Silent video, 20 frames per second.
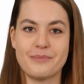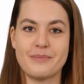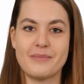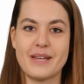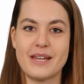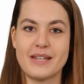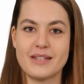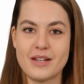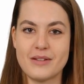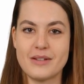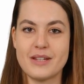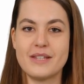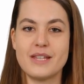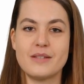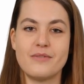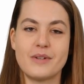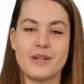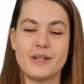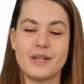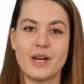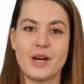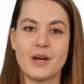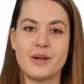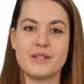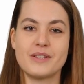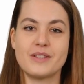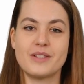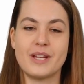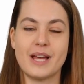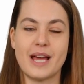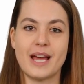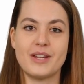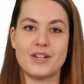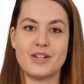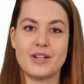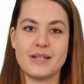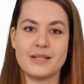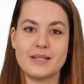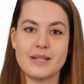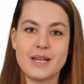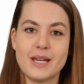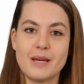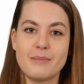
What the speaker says: These are the different calls to action,